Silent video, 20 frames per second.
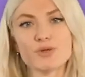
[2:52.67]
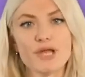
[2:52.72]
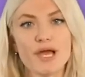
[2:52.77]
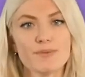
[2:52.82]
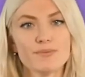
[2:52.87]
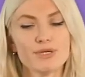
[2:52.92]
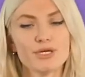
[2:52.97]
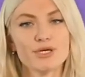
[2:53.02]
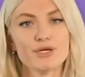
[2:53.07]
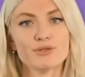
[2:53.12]

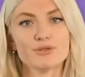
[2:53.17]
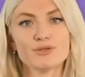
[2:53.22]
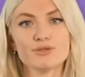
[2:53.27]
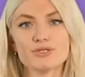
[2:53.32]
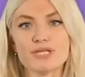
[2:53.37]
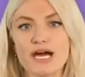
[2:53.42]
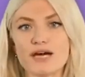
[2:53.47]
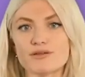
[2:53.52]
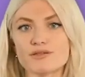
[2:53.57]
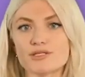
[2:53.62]
let me know
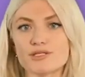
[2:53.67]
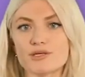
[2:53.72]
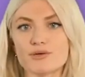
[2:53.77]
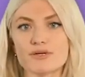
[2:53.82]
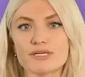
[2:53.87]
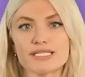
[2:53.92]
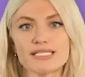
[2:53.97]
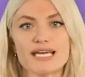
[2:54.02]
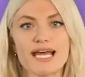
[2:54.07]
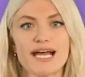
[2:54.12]
whose house
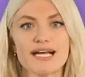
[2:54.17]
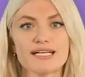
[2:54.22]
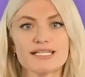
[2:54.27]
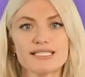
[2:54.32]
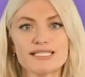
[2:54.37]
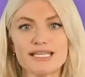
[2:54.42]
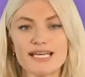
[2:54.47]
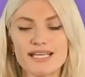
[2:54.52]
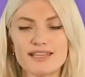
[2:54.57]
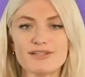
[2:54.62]
tour is
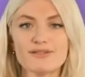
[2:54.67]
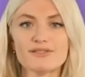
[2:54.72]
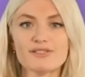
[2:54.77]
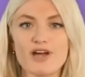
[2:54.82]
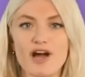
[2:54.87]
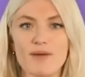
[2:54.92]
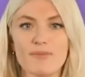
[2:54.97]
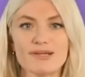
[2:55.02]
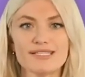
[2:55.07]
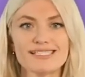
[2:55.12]
next in those
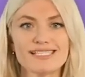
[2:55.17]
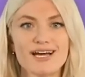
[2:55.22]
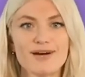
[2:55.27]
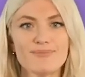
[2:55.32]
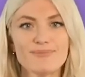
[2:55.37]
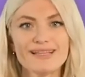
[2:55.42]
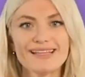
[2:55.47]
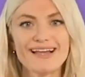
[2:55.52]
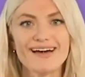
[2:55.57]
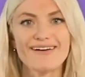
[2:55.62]
comments
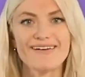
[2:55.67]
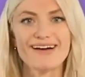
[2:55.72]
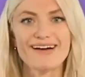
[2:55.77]
down below.